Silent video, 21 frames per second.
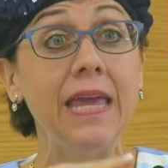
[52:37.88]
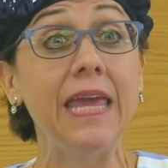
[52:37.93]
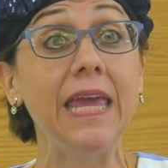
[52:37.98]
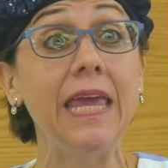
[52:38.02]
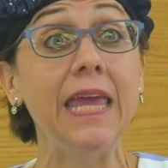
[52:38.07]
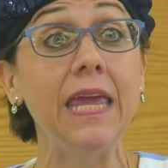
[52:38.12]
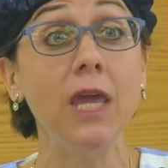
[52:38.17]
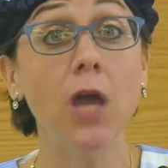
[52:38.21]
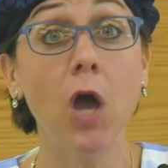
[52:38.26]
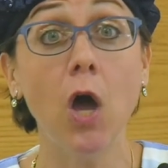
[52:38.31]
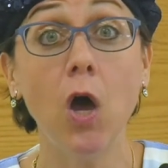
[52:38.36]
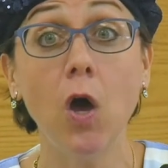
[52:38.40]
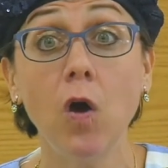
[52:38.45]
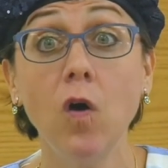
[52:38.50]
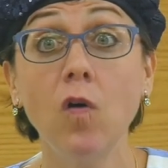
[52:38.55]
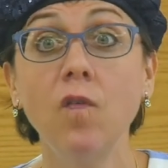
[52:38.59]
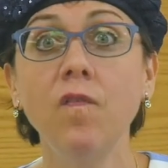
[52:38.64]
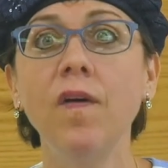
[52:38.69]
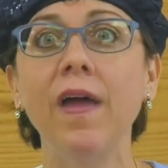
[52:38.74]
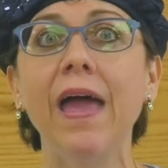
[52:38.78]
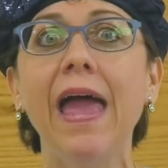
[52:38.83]

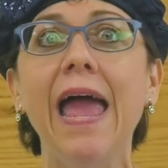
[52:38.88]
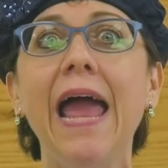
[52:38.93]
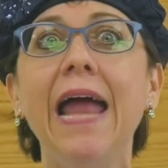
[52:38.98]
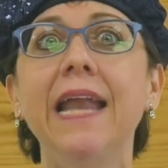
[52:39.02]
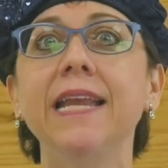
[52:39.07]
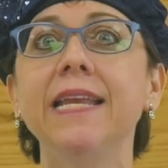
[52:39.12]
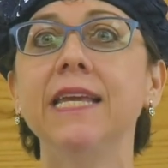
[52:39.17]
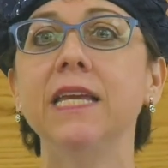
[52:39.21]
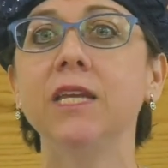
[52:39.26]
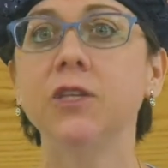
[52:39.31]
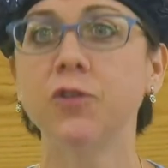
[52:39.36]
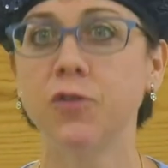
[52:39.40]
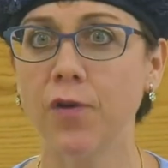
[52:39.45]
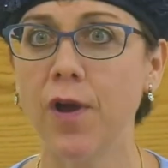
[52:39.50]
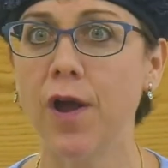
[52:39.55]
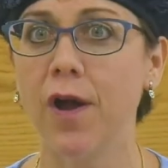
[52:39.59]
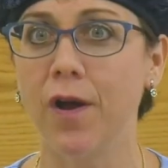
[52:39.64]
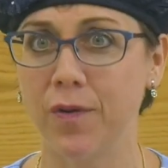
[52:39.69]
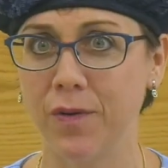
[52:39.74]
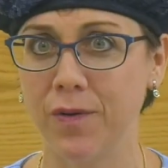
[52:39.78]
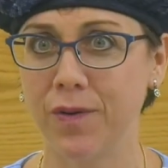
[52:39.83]
Iyov, and
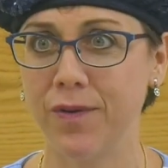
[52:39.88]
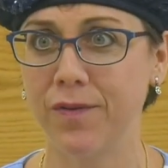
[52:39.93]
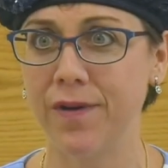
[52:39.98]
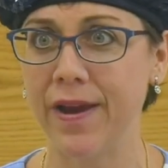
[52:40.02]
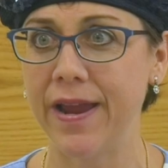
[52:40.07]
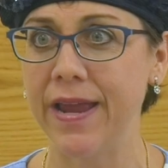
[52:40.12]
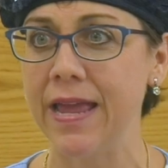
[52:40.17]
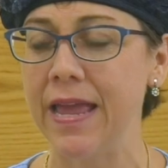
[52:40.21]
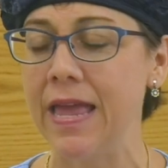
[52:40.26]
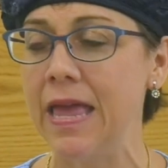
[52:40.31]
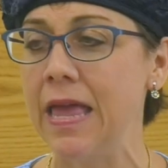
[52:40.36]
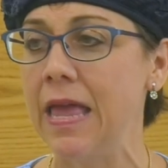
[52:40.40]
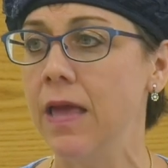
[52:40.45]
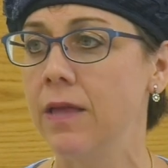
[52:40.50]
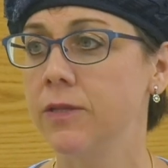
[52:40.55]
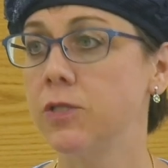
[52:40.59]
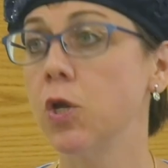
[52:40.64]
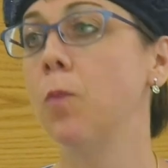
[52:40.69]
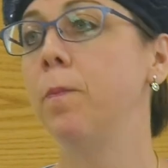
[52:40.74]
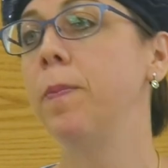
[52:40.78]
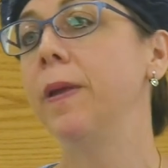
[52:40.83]
Yitro, right?
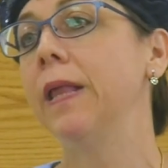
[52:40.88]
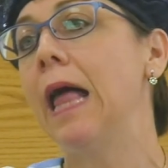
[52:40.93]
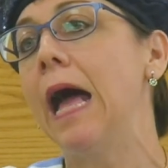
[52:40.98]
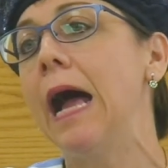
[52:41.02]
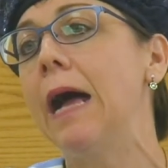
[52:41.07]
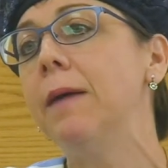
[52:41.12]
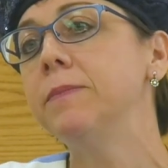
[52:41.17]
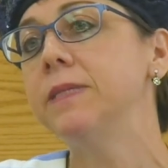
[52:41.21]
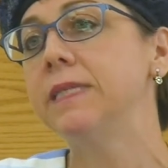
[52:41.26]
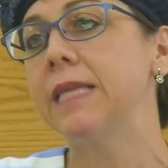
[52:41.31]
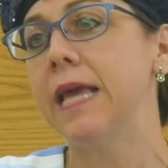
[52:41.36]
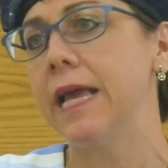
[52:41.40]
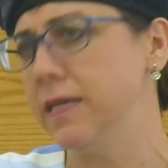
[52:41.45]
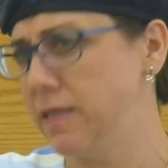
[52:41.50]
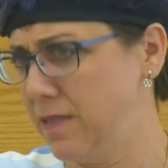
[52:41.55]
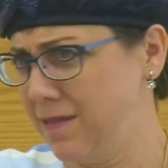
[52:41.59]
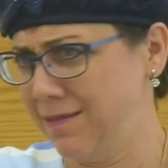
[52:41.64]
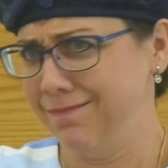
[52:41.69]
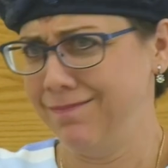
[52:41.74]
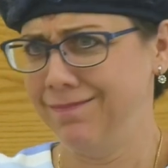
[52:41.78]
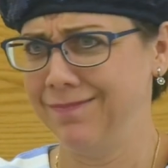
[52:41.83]
So Bil'am
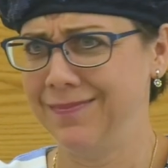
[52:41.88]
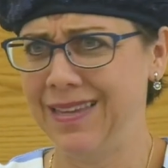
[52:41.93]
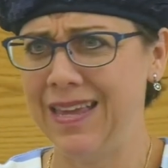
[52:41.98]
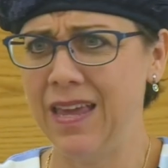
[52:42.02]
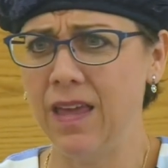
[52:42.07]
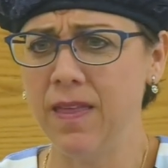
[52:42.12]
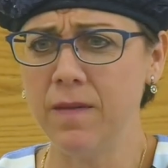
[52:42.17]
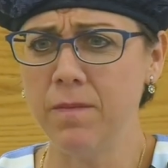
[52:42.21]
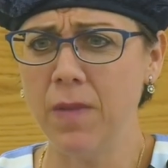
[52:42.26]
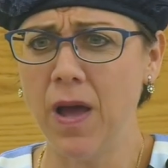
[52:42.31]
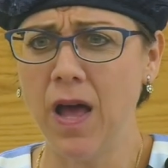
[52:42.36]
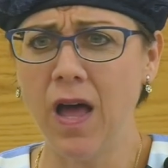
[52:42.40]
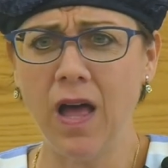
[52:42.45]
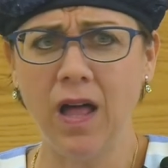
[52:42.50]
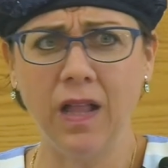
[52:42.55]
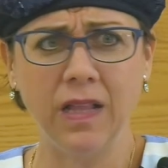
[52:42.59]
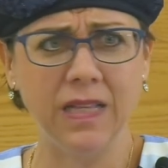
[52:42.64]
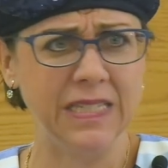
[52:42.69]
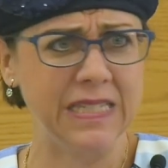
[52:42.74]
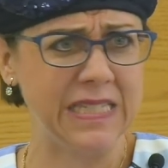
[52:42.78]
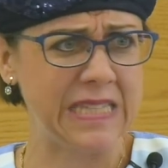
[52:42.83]
says, kill them
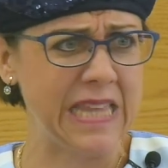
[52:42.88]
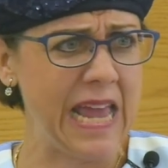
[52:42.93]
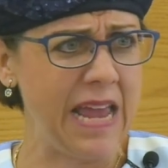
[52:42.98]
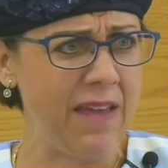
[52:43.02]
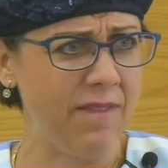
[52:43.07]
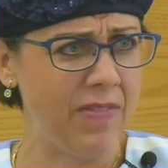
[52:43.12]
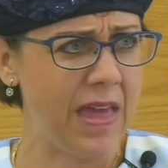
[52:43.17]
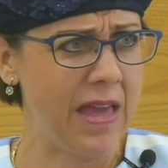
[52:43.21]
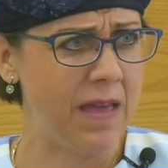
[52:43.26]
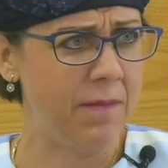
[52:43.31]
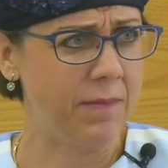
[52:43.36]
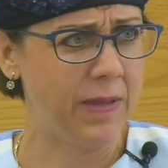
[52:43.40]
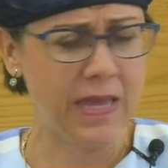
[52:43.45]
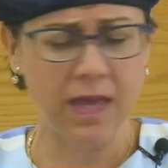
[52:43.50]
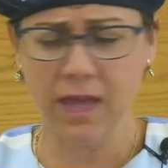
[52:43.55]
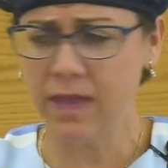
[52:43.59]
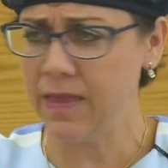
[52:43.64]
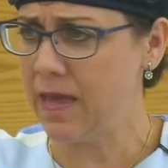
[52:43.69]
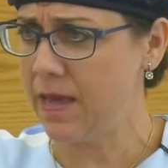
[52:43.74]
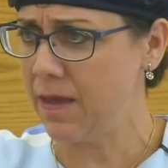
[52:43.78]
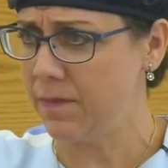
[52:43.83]
all, enslave them,
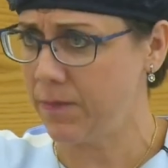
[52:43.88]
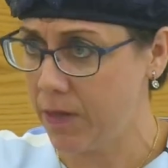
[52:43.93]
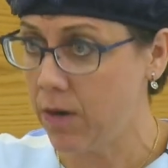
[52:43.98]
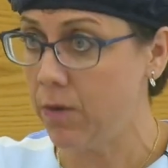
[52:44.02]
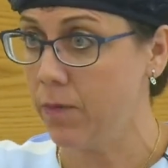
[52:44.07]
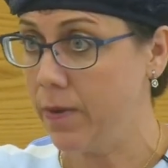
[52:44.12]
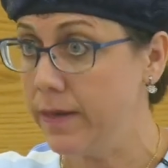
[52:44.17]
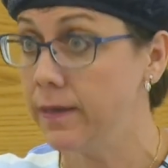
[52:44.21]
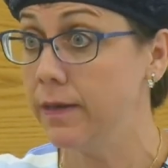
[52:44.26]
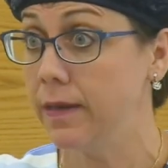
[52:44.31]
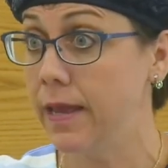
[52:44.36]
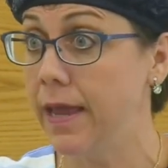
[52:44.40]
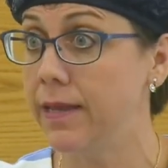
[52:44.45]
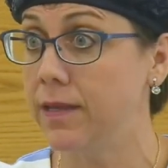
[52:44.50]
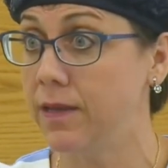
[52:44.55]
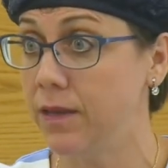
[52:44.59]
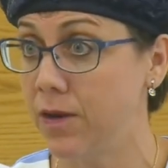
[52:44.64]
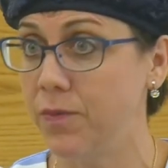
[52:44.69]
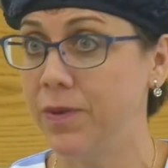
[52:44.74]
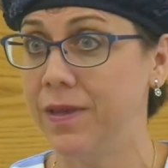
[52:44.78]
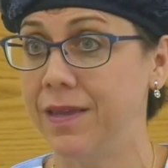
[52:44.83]
kill them, you know, and,
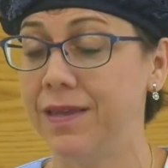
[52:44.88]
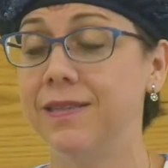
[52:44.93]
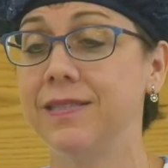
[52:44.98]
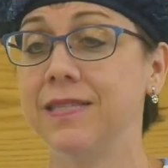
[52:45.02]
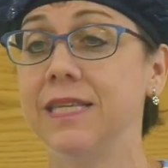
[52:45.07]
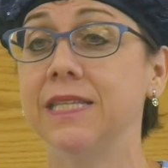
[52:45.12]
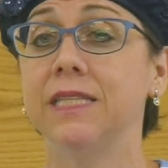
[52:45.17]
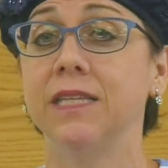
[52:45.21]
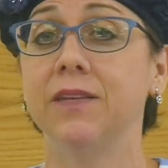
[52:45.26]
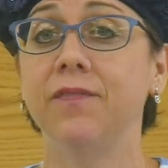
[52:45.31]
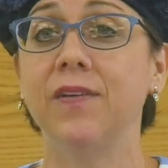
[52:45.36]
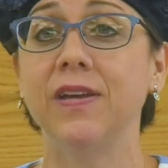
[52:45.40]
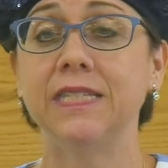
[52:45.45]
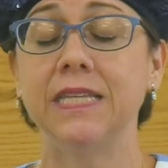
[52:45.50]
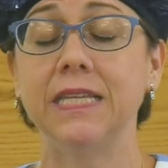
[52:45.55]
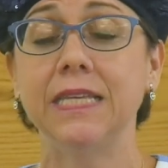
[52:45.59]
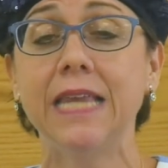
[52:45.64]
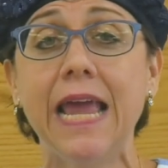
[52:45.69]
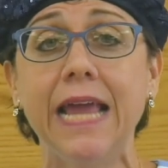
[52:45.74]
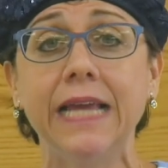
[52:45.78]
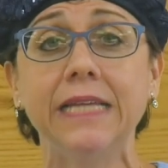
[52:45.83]
and you know, it's his advice
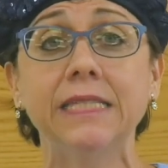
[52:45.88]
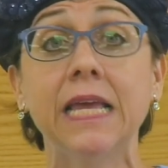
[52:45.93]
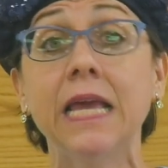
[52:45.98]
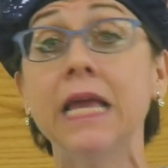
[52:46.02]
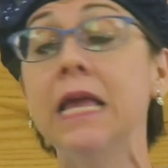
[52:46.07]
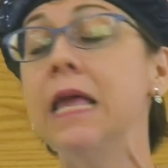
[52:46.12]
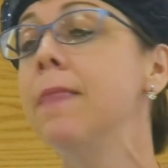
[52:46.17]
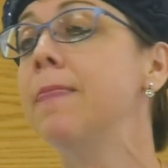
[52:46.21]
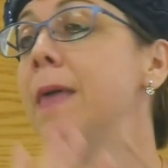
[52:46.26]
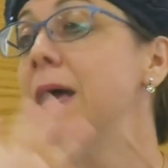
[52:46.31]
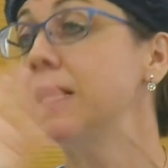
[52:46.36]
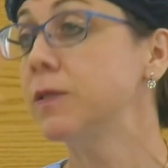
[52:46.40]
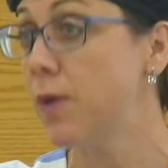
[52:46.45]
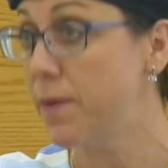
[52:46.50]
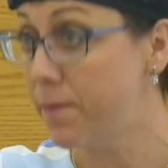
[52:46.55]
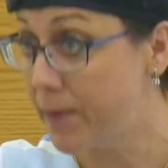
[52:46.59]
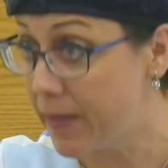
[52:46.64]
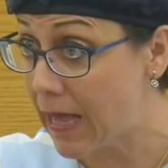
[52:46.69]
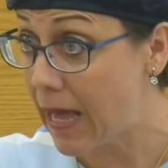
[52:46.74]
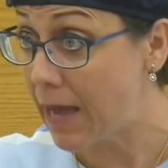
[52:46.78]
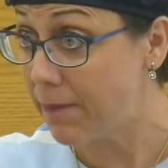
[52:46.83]
he takes. That's why
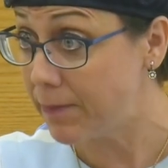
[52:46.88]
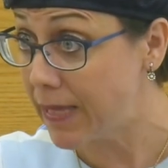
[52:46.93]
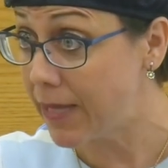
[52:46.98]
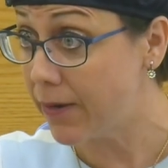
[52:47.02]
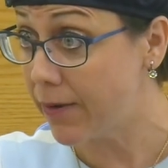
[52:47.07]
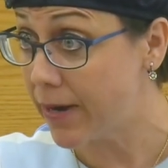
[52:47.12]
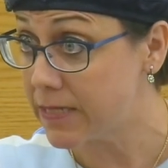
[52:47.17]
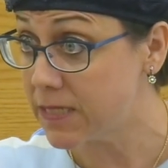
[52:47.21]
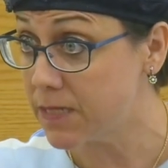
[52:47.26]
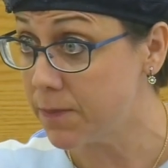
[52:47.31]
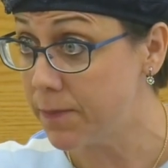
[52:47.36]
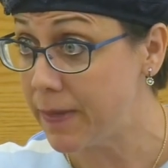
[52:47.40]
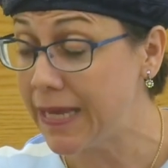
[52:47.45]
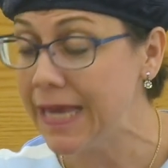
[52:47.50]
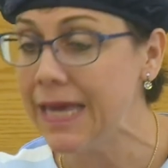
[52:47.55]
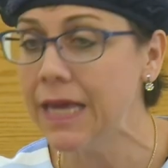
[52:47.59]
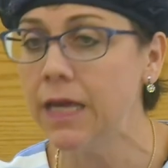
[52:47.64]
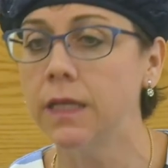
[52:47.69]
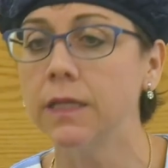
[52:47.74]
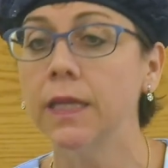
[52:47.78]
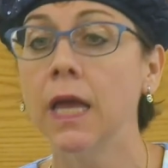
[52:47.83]
Bil'am later has to be
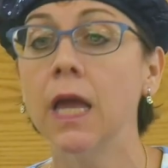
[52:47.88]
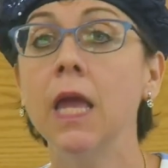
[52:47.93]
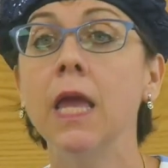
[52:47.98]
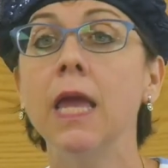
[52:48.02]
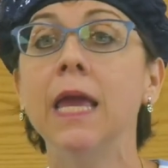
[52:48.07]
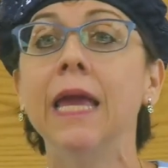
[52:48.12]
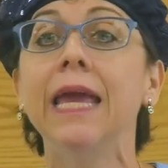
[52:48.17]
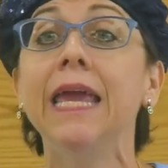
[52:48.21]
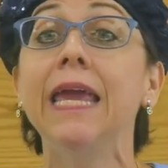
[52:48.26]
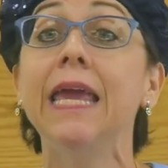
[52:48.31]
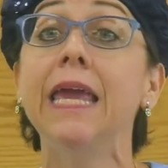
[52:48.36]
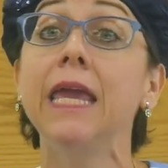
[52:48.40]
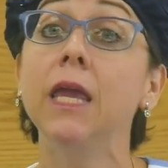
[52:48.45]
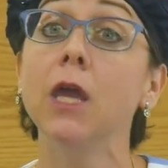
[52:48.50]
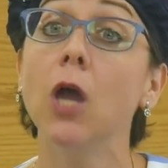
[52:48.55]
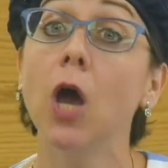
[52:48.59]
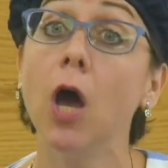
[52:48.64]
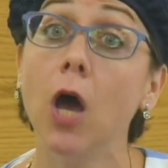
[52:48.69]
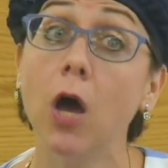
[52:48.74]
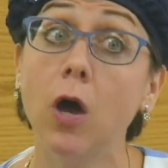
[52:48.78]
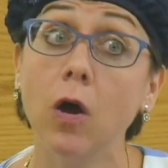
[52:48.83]
killed.
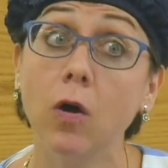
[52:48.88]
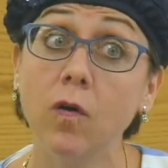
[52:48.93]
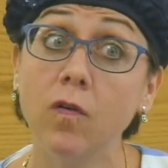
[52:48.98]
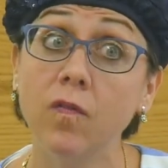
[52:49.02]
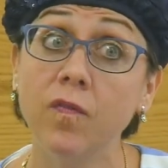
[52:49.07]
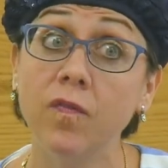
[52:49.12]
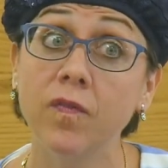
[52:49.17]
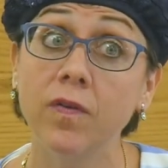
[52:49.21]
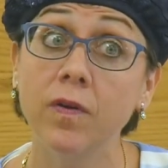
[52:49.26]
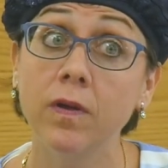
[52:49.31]
Iyov